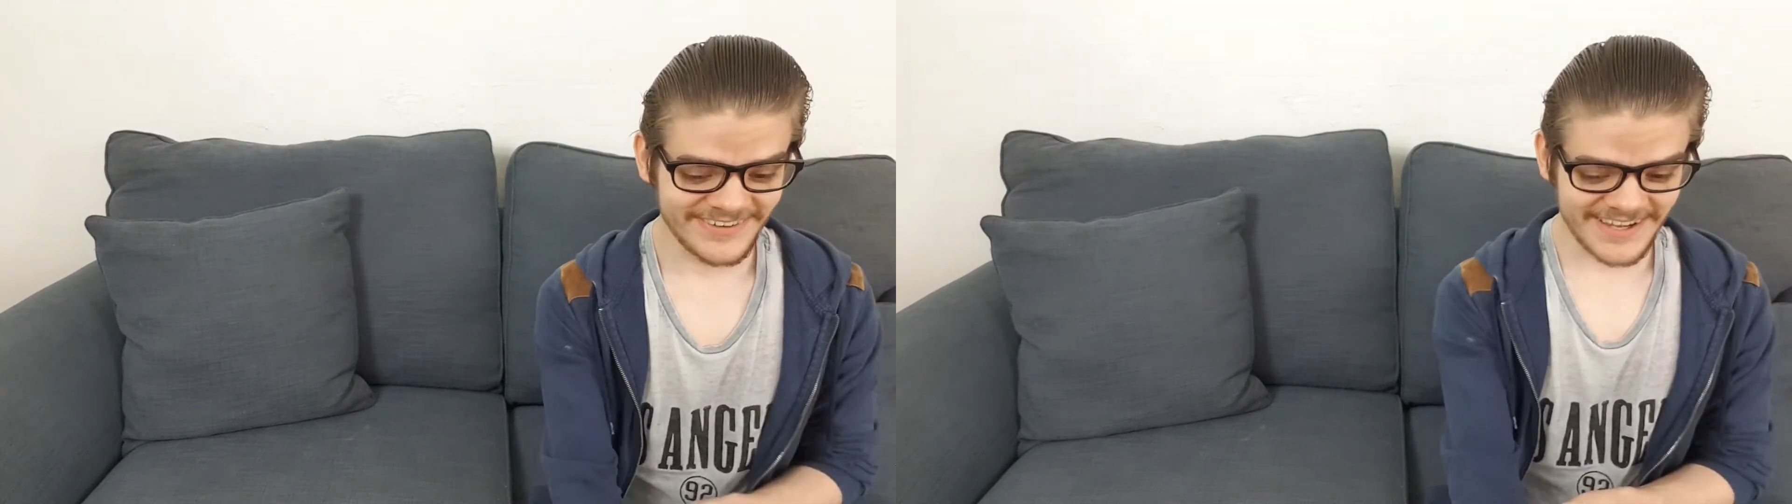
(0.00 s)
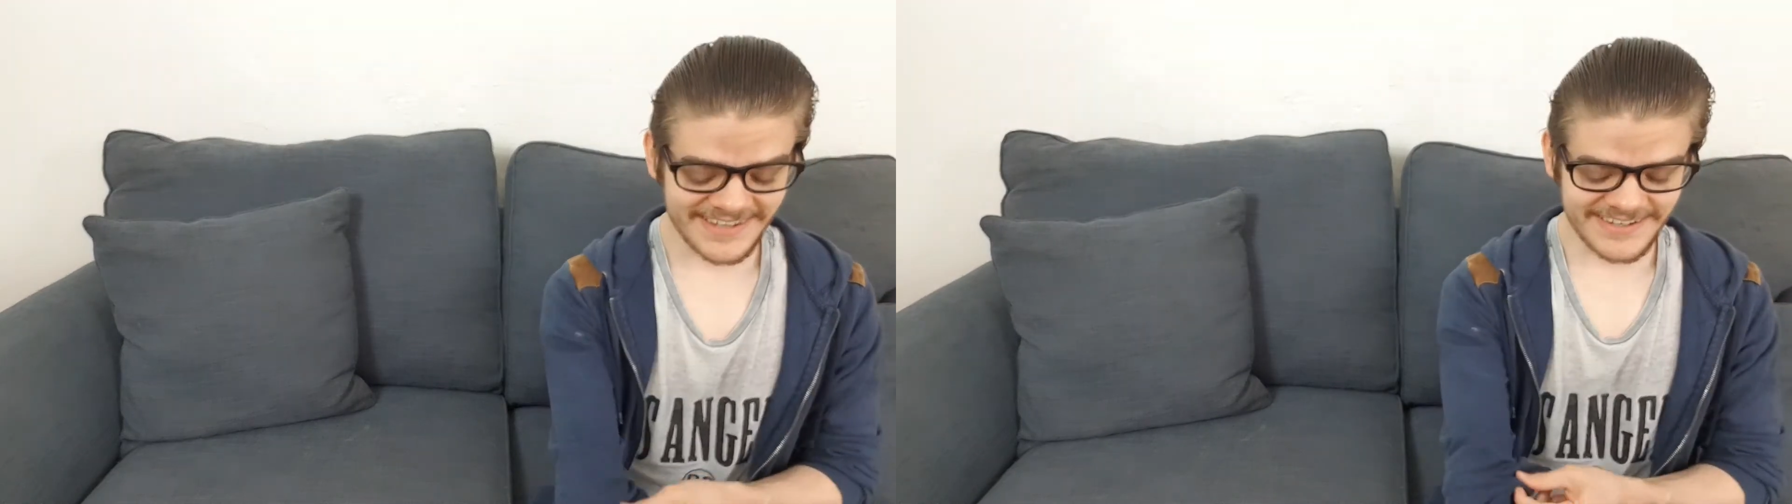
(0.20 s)

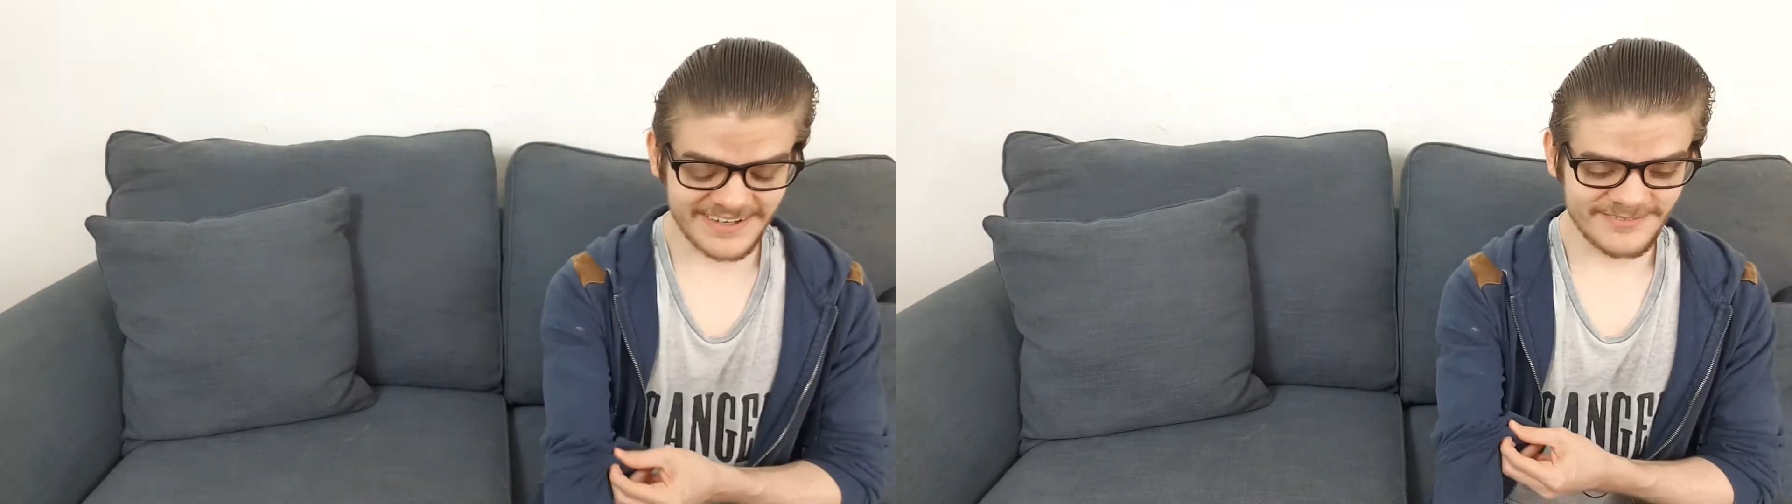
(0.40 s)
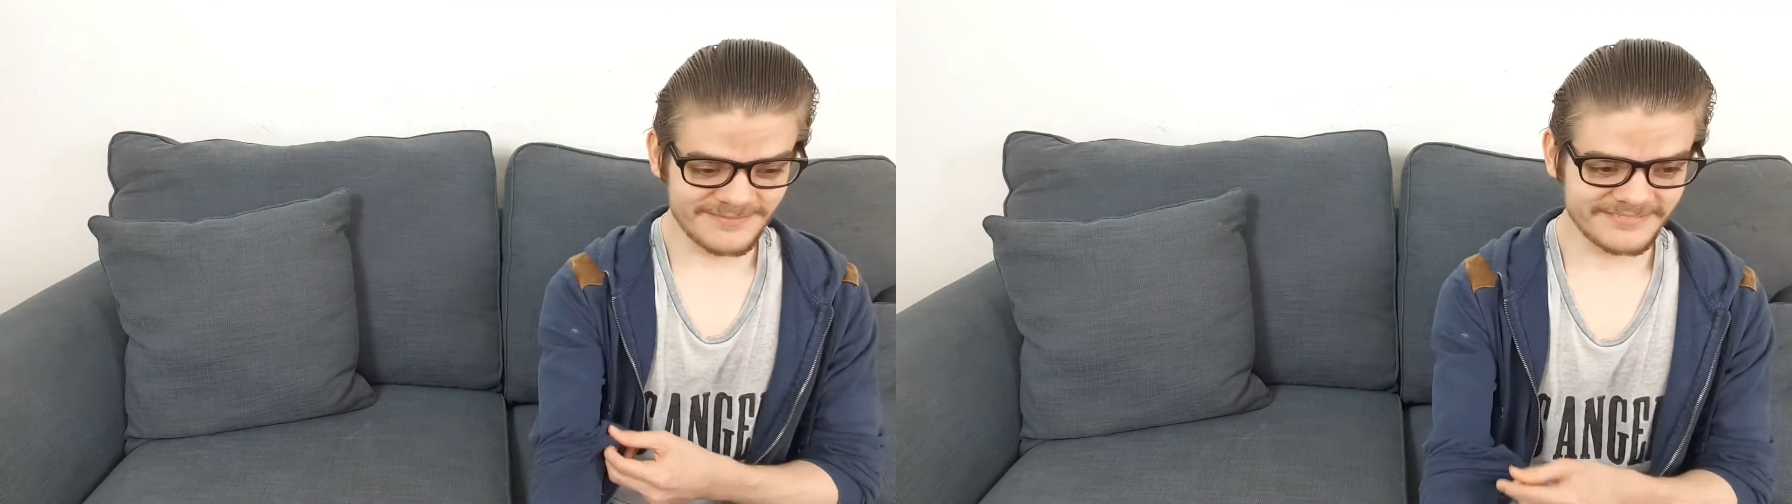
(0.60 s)

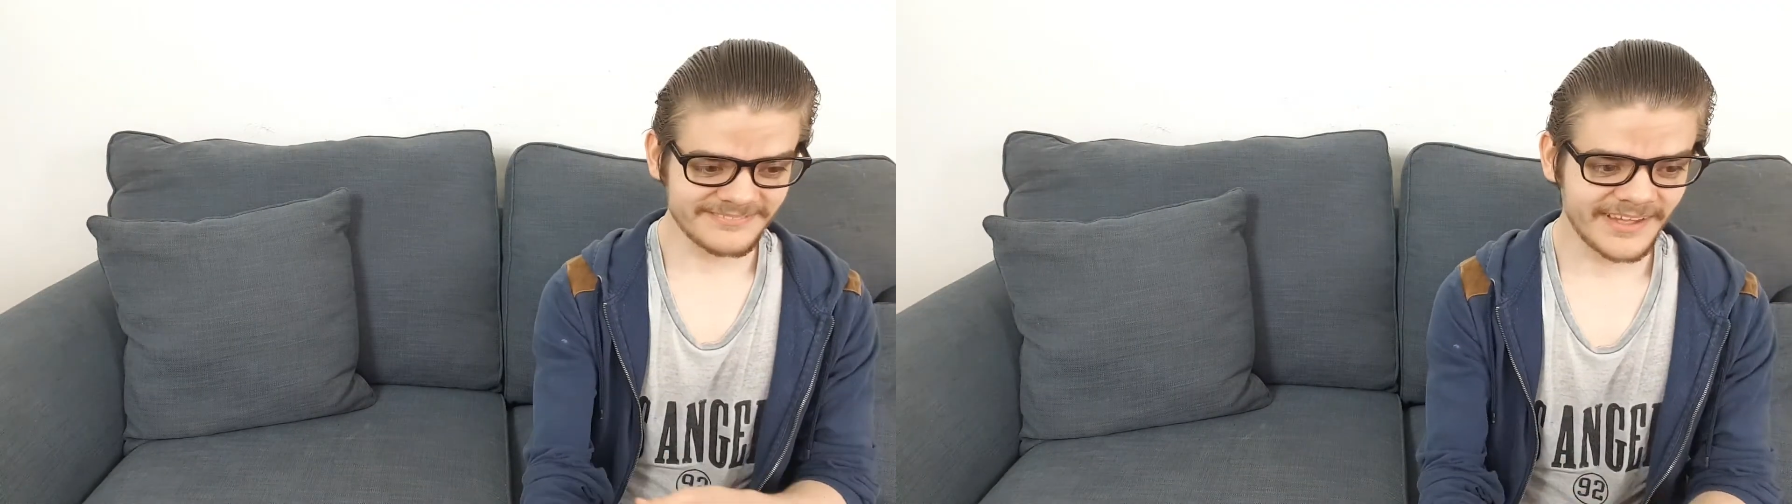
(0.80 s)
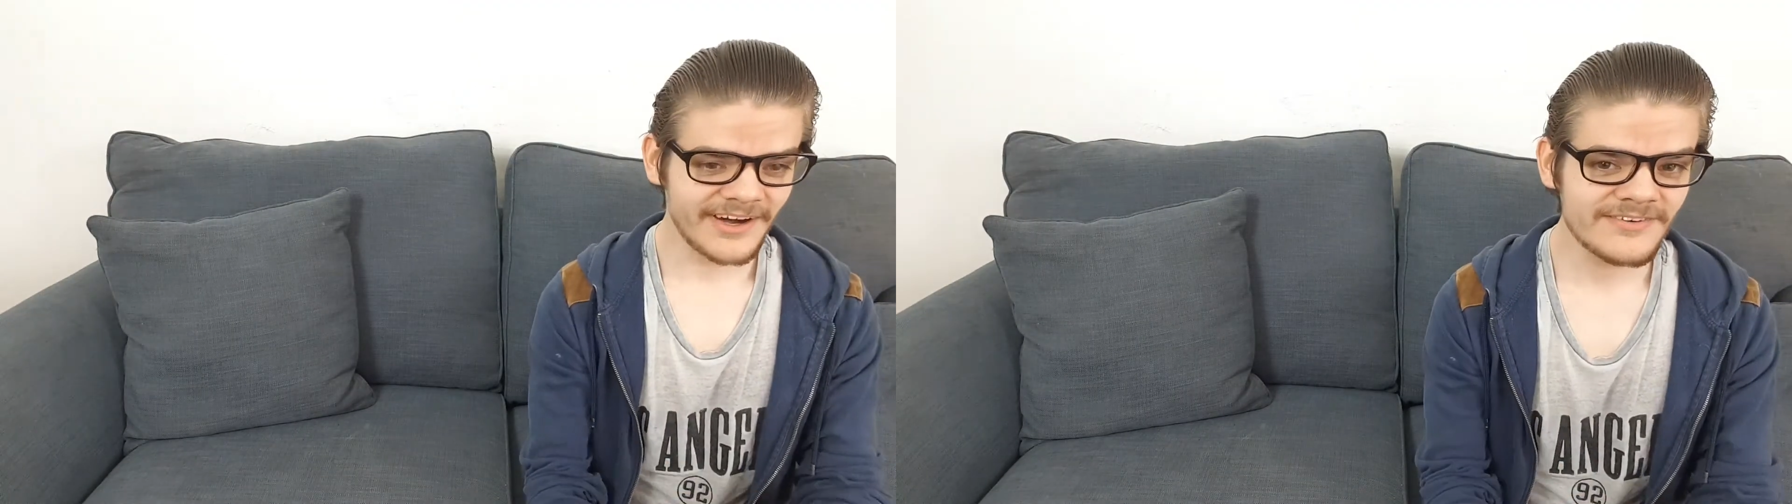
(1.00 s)
I
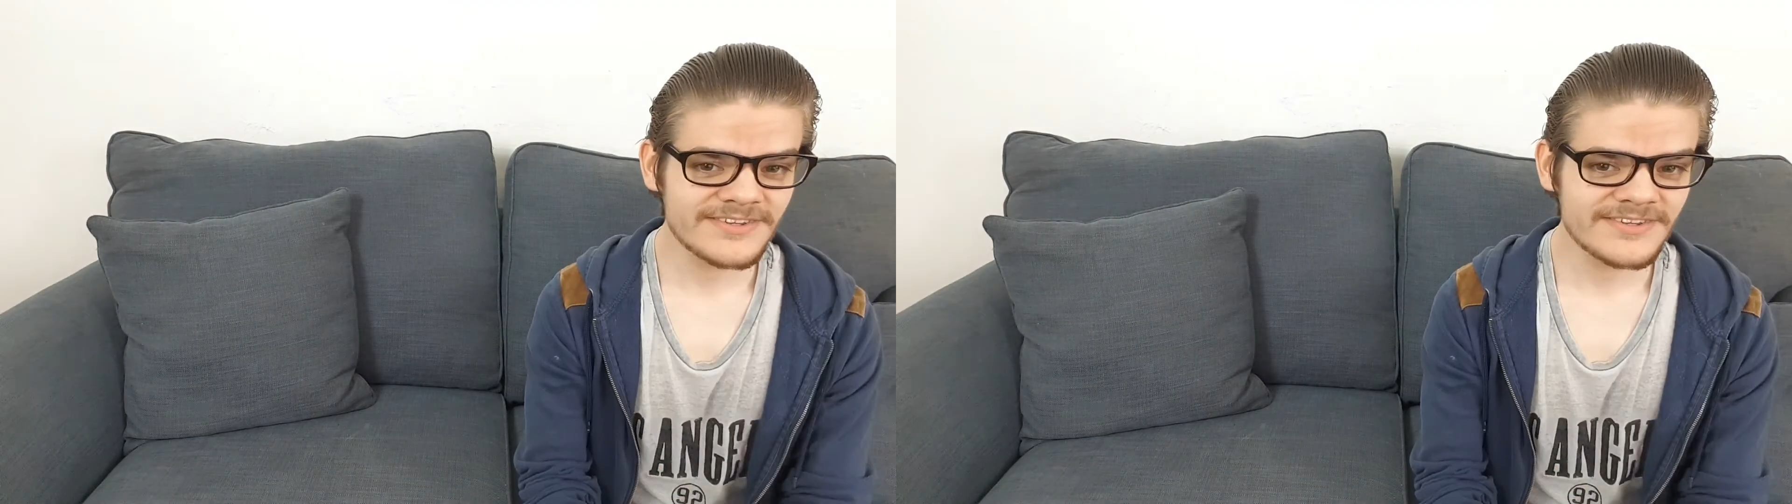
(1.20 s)
would